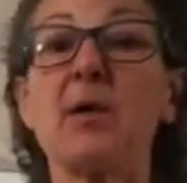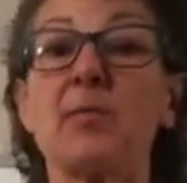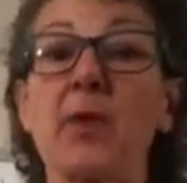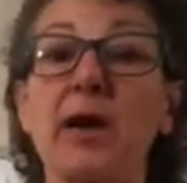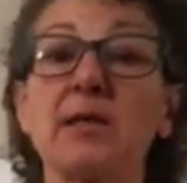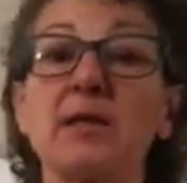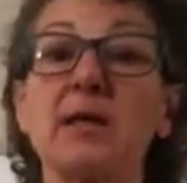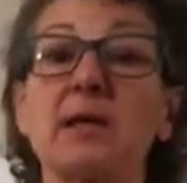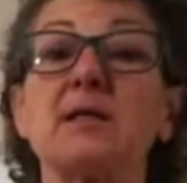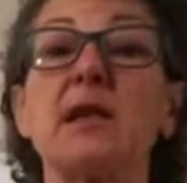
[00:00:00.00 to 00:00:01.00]

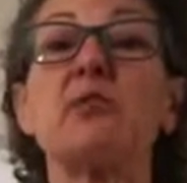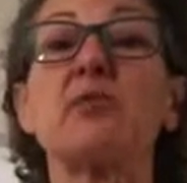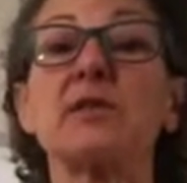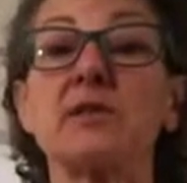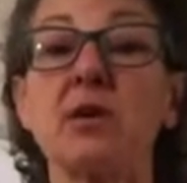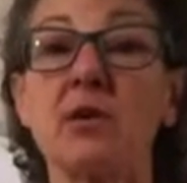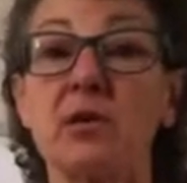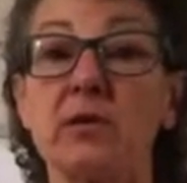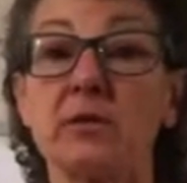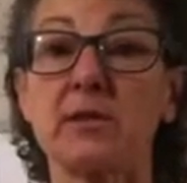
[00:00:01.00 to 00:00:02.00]
Pricing is a
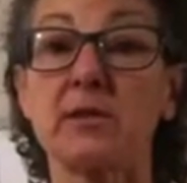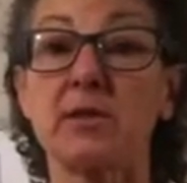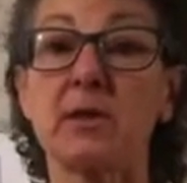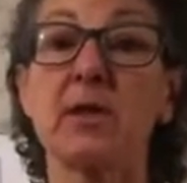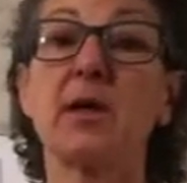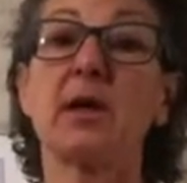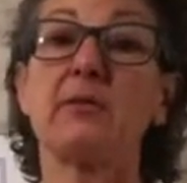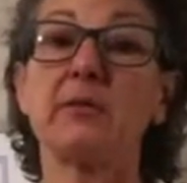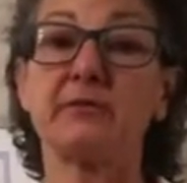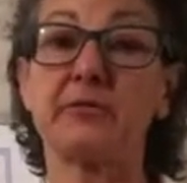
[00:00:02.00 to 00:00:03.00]
result
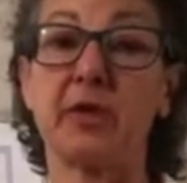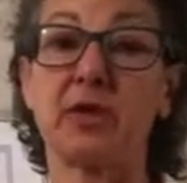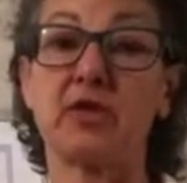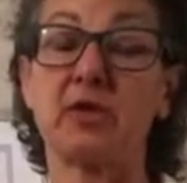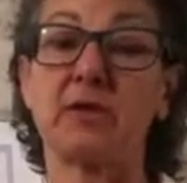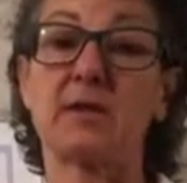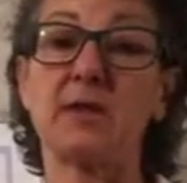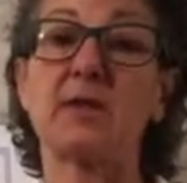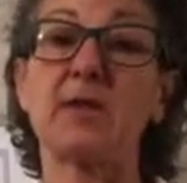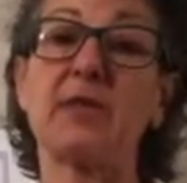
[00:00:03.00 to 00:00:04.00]
of inflation.
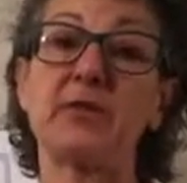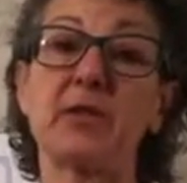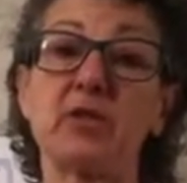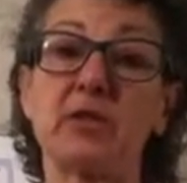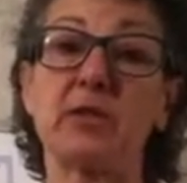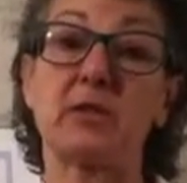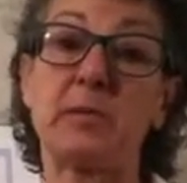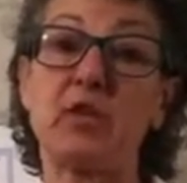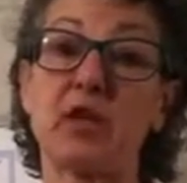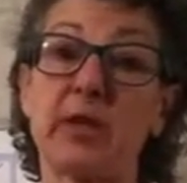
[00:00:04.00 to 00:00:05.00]
See, the definition has
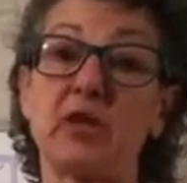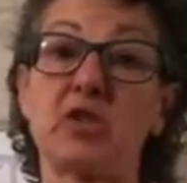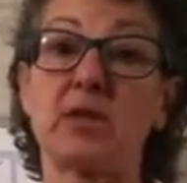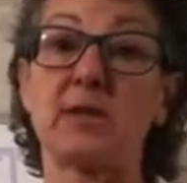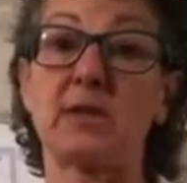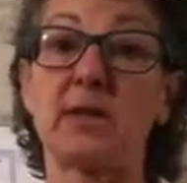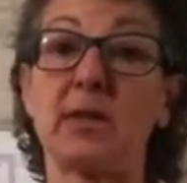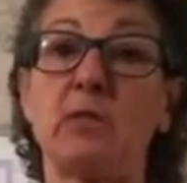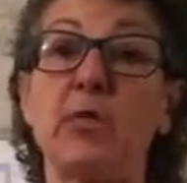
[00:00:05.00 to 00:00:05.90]
been changed on us again.